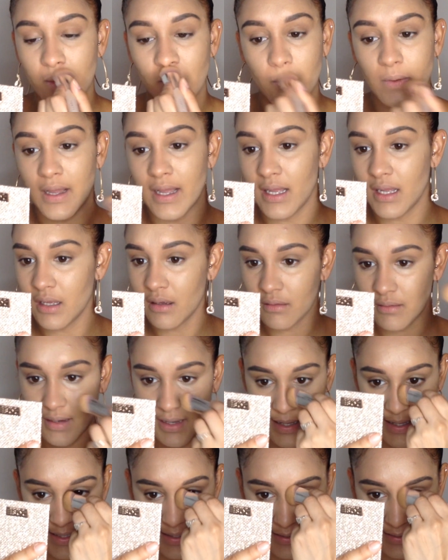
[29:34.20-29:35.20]
Wow,
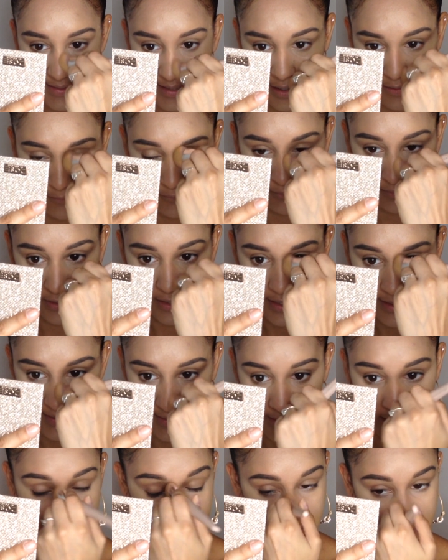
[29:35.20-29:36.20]
guys, I really
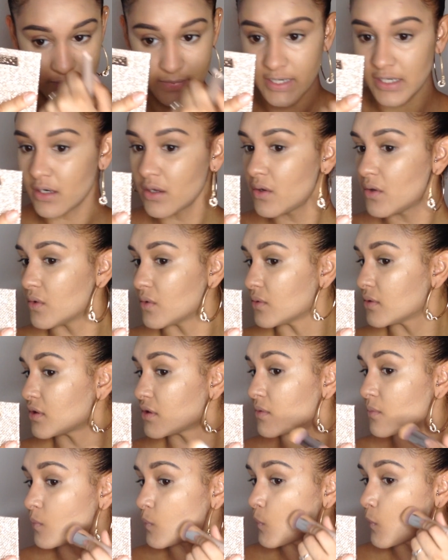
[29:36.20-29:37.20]
snatched my nose.
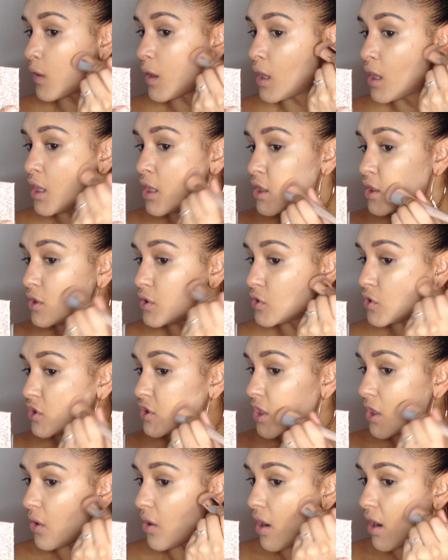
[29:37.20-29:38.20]

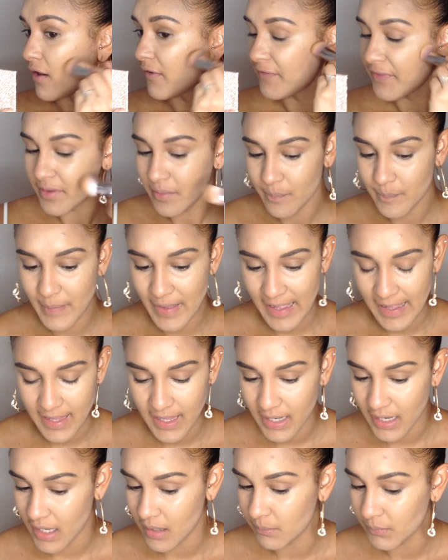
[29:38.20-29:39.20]
So off the
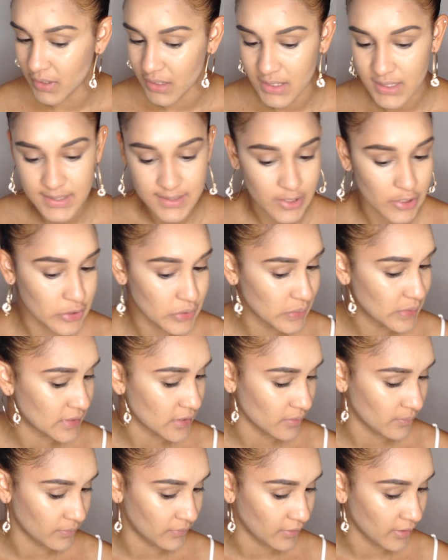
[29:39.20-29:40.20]
bat, I'm gonna tell you
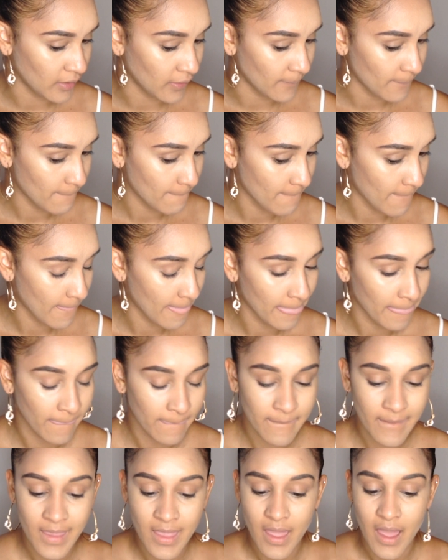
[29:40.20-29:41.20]
something.
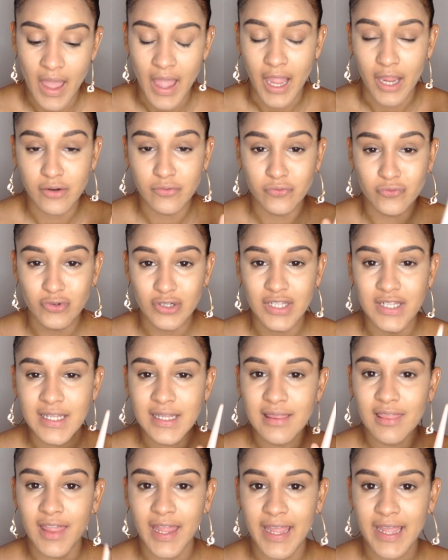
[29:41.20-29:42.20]
I
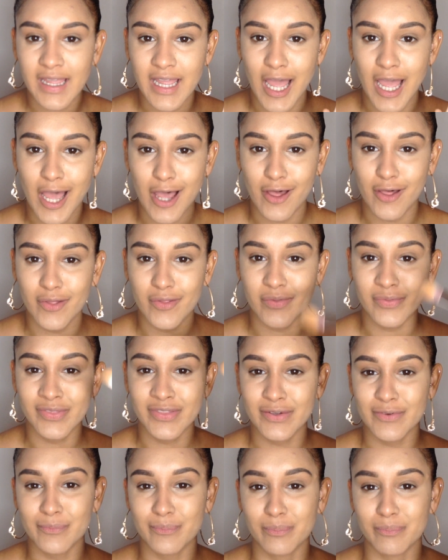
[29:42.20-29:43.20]
really like how
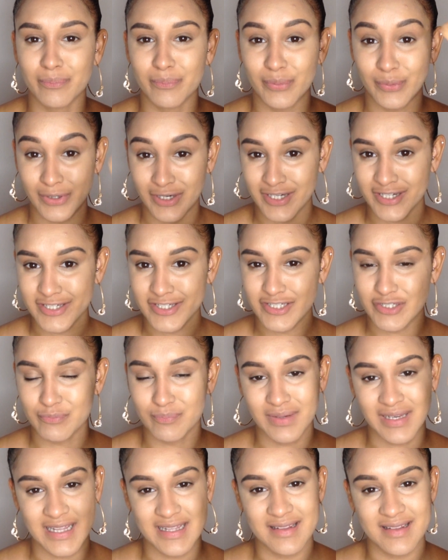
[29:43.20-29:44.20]
the brush
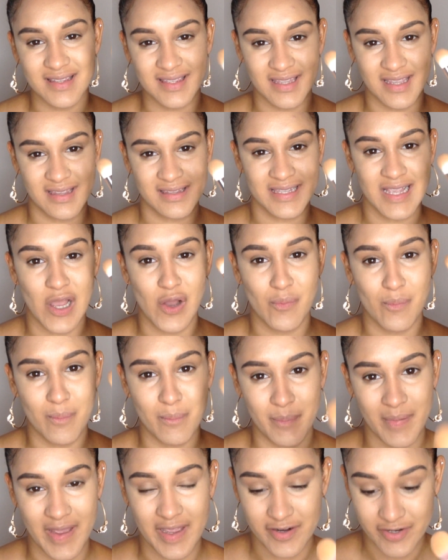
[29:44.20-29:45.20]
blends things
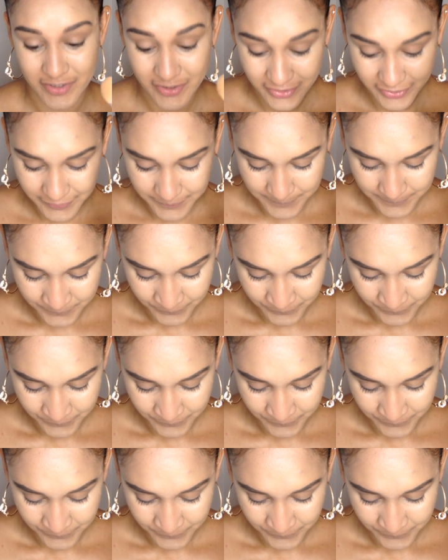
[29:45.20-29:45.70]
out better